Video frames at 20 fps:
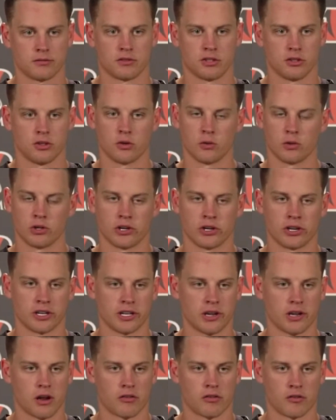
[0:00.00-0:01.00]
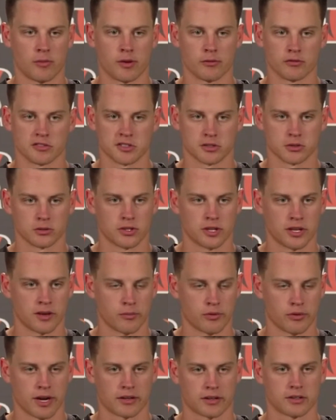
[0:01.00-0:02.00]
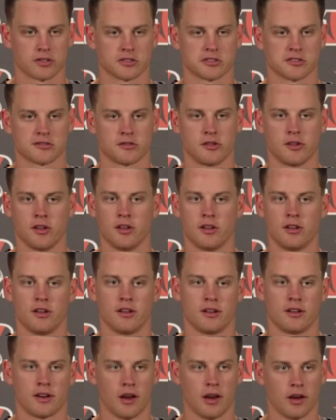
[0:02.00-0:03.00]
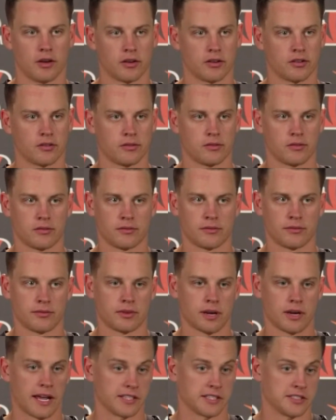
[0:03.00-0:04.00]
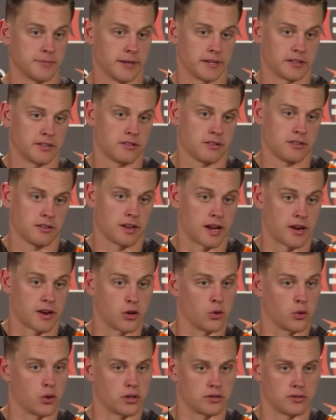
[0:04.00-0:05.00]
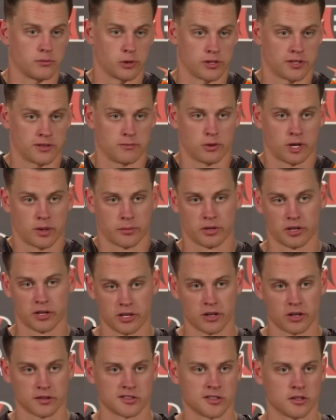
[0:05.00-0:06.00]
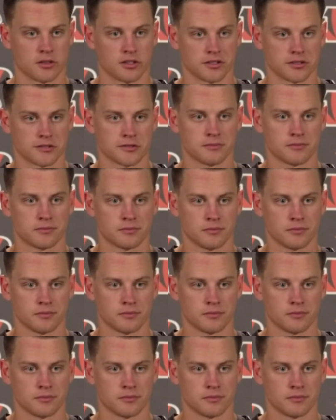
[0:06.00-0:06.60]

You know what you're going to get out of him every single day in practice, and I expect I know what, what, what I'm going to get on Sundays.